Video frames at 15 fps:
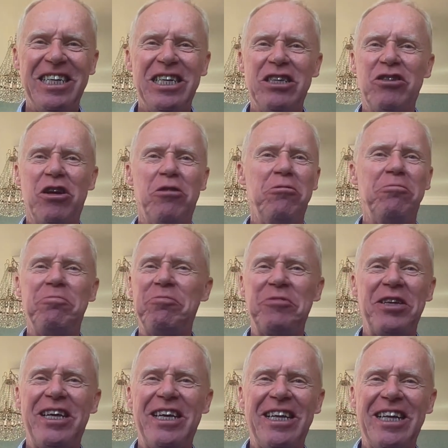So
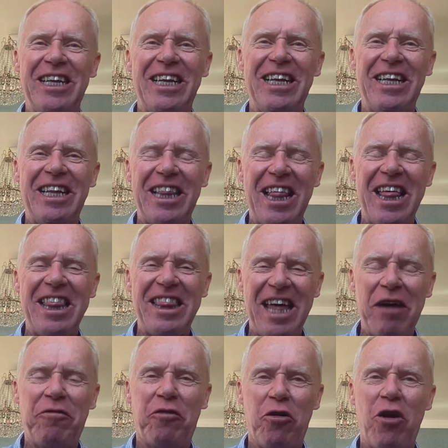
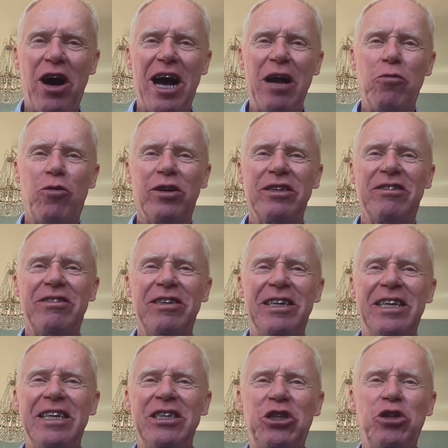therefore, I want
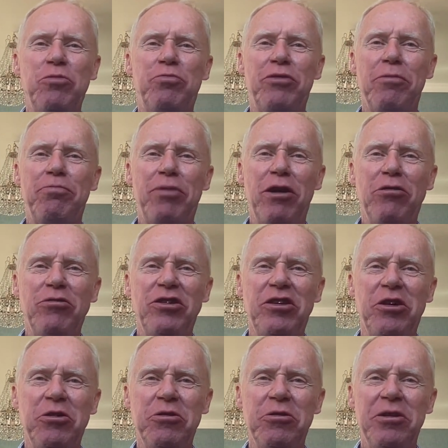to propose
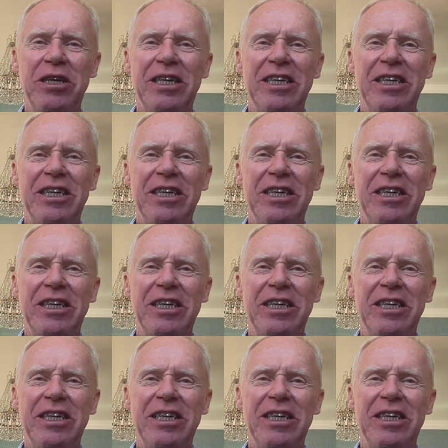you